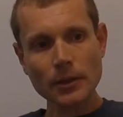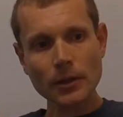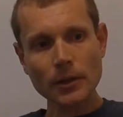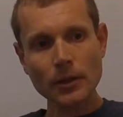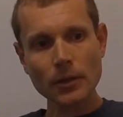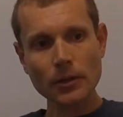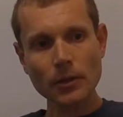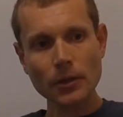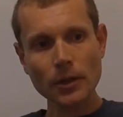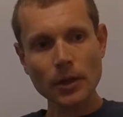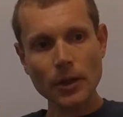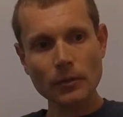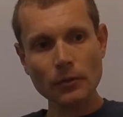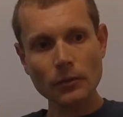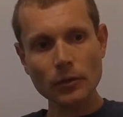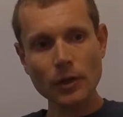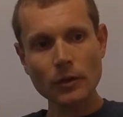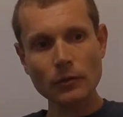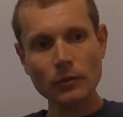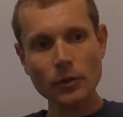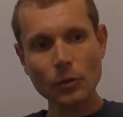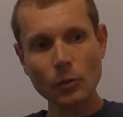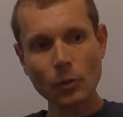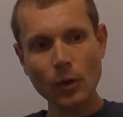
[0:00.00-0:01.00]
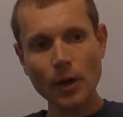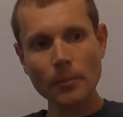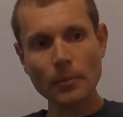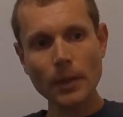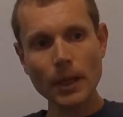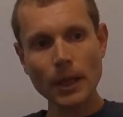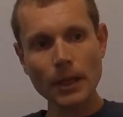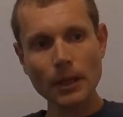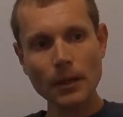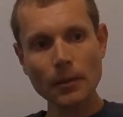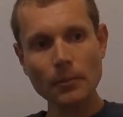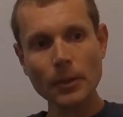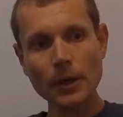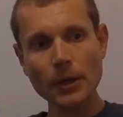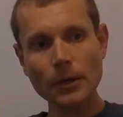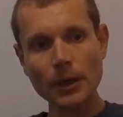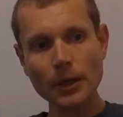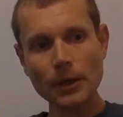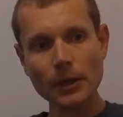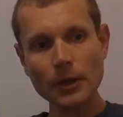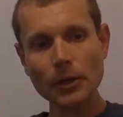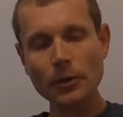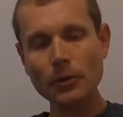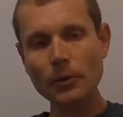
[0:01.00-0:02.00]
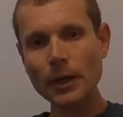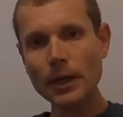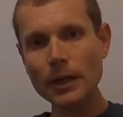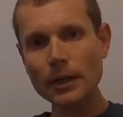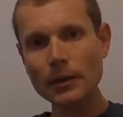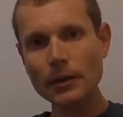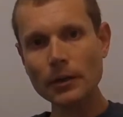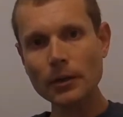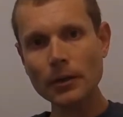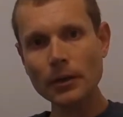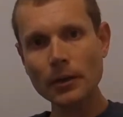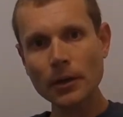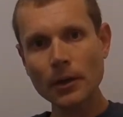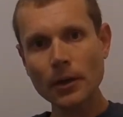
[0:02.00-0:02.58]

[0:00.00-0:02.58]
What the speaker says: You know, if you want to make America great,